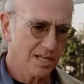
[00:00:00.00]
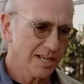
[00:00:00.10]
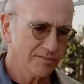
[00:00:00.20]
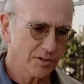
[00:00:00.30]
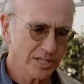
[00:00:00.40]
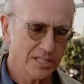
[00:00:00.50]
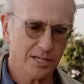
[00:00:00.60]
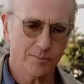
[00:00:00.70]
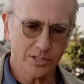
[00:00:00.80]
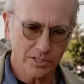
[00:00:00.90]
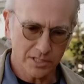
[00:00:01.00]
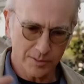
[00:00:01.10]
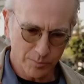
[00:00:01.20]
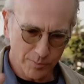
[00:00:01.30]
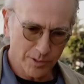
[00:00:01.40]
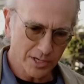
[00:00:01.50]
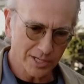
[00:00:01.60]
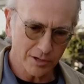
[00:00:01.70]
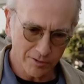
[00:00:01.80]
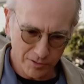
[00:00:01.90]
have no idea, but you keep repeating it
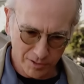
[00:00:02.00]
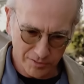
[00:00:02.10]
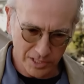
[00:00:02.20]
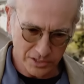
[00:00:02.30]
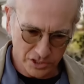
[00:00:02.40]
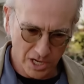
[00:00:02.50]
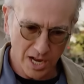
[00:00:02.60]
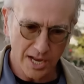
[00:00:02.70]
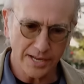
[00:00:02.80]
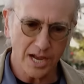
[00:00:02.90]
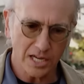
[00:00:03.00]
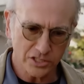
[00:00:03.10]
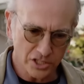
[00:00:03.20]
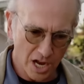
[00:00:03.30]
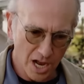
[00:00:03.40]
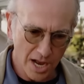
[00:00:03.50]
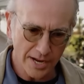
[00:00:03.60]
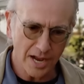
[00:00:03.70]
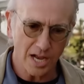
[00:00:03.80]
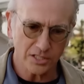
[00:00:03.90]
over and over again. Jaya, Jaya,